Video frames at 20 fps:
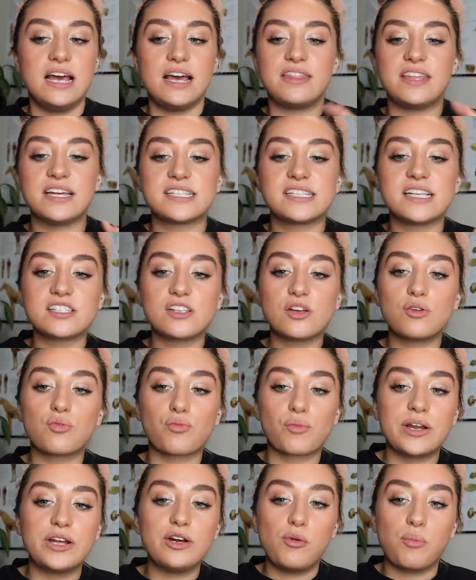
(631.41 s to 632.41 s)
This is a
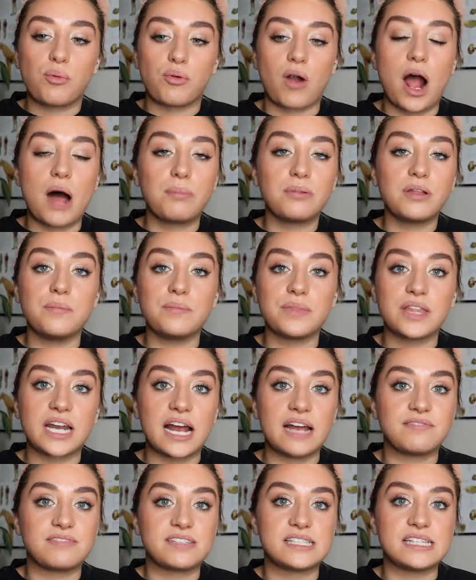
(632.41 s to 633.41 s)
real problem that
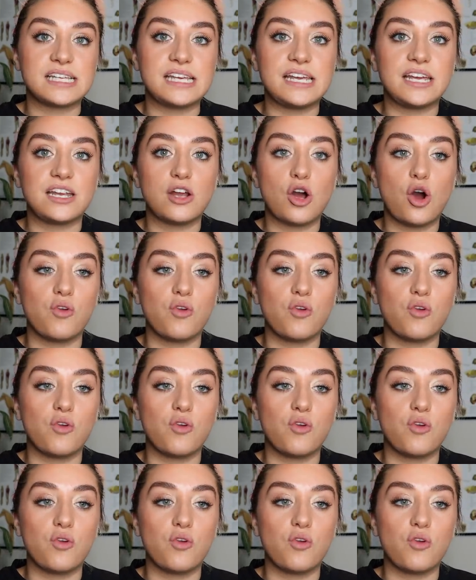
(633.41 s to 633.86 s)
I've seen